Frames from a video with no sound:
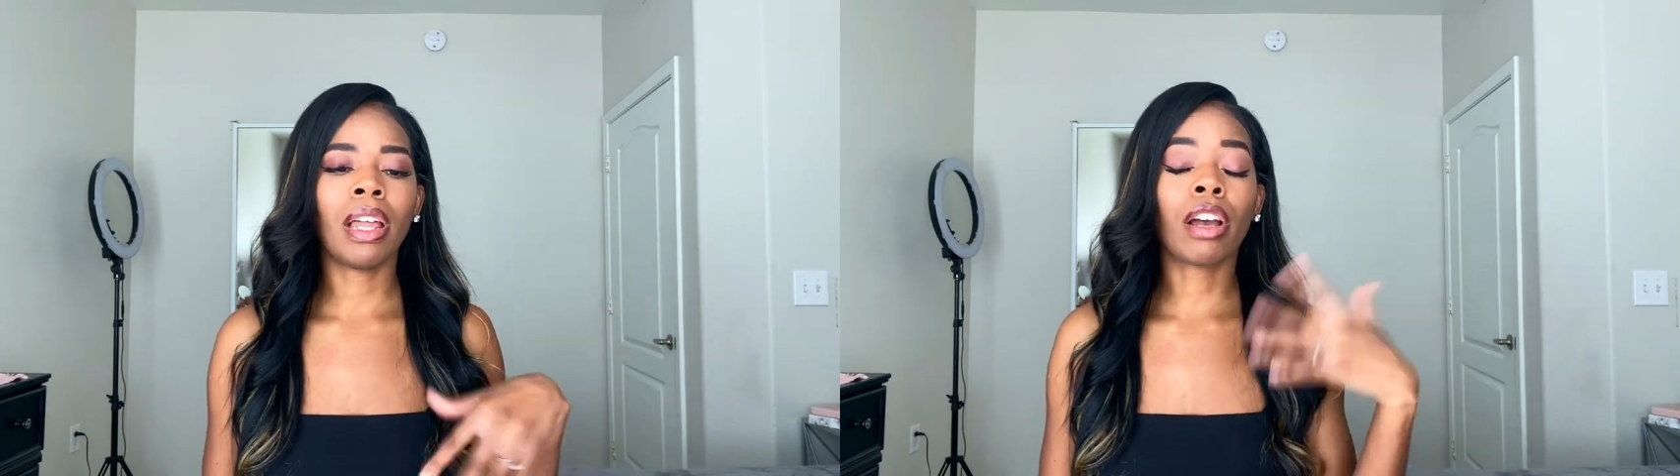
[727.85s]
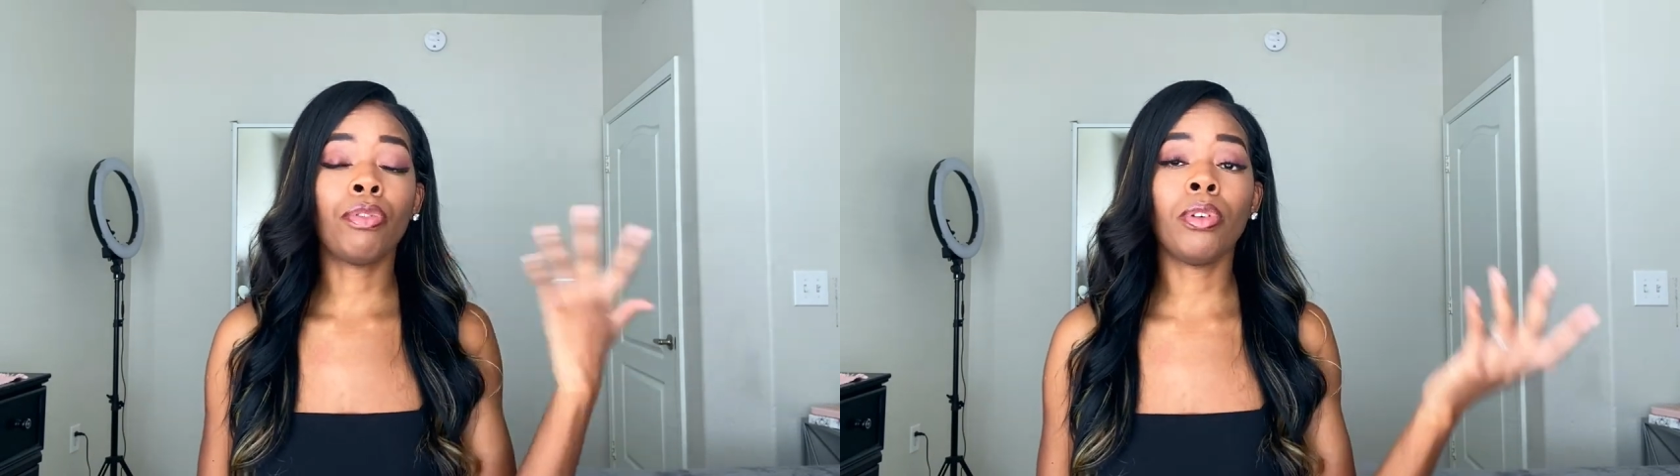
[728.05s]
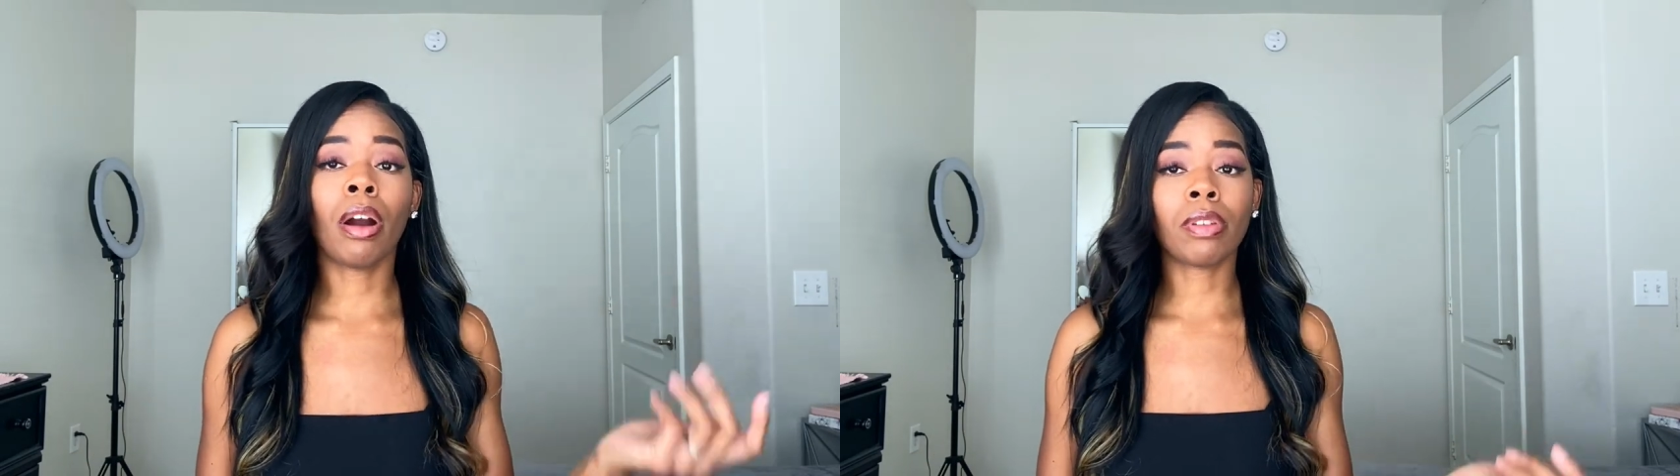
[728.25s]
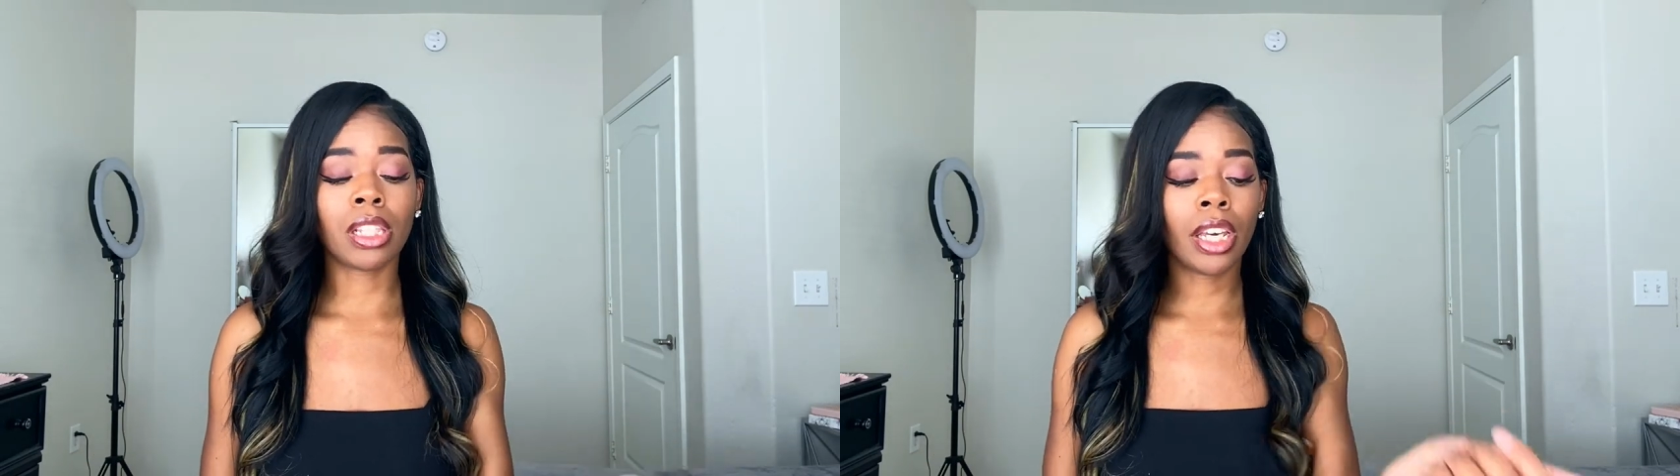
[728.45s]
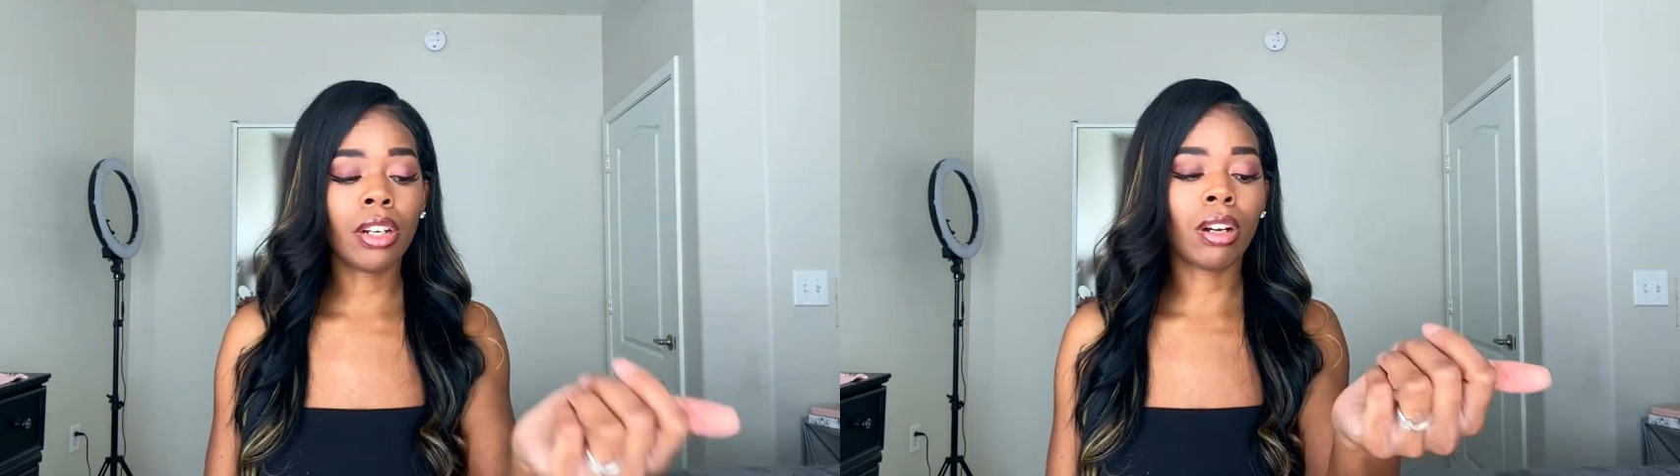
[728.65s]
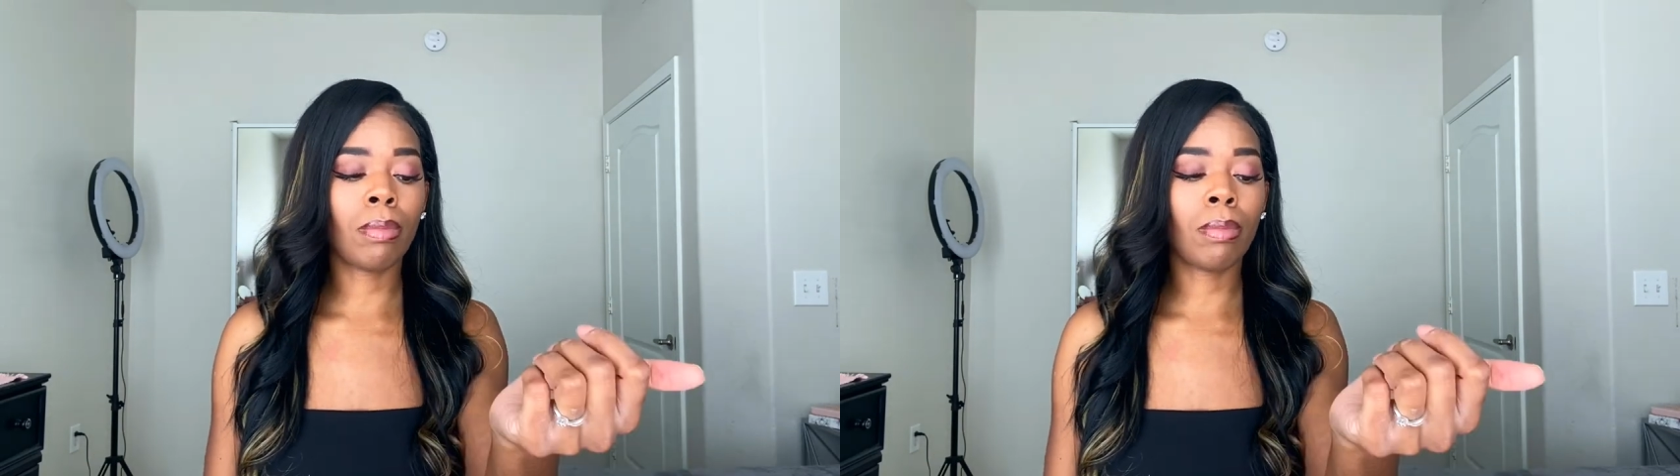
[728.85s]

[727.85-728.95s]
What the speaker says: like a few hours later,